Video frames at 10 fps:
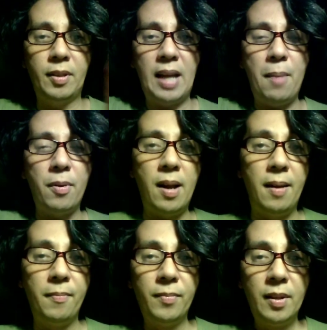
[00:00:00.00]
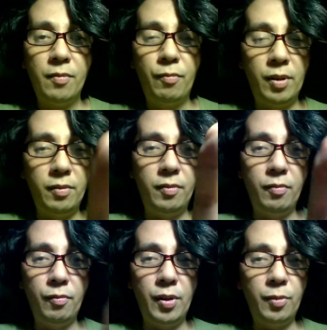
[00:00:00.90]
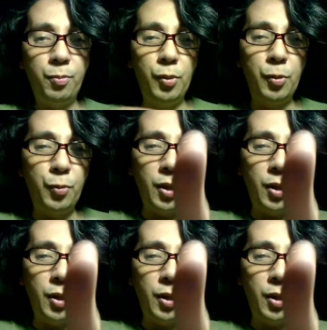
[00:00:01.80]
camera when when it, you put